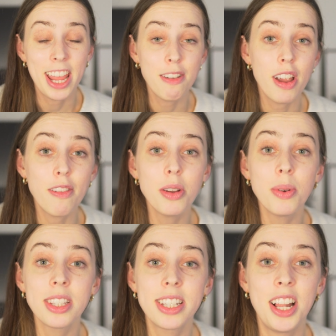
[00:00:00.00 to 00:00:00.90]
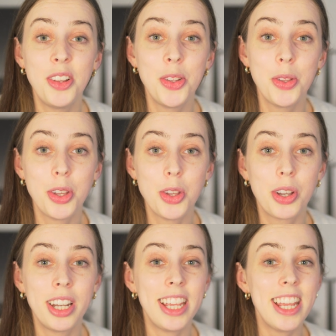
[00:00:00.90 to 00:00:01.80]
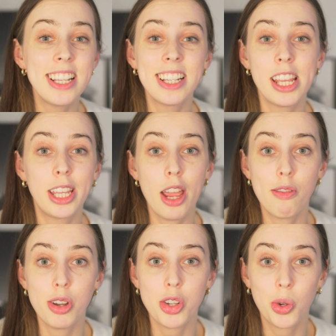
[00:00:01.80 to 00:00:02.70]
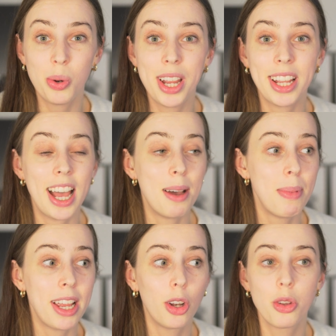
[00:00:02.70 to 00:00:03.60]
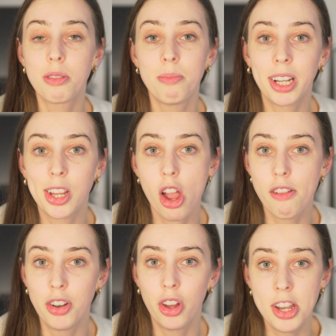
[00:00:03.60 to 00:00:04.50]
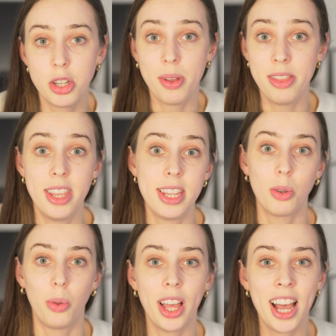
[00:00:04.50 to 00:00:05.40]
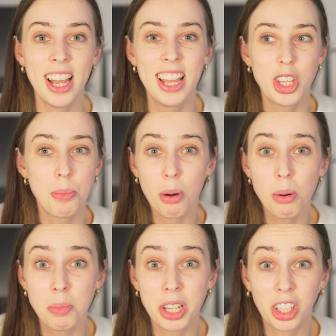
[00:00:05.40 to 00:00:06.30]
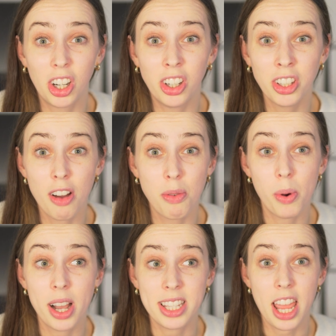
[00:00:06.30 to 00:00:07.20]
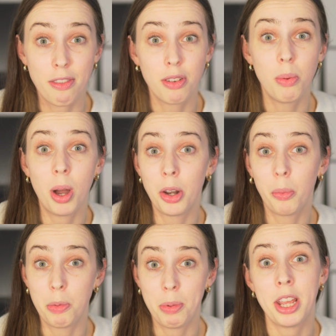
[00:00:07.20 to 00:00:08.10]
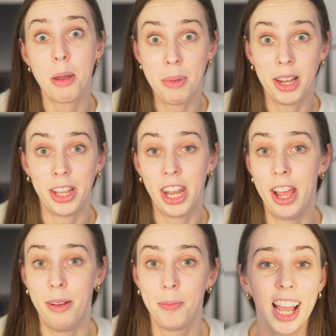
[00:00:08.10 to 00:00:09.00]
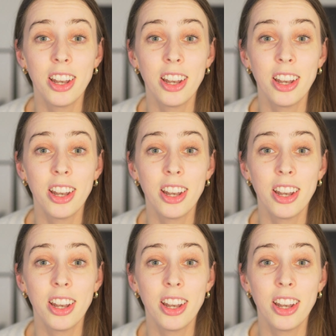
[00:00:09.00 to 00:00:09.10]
If everyone's telling you that you can easily get rich quick and make loads of money overnight doing this or that, you probably can't, otherwise, everyone would be a millionaire.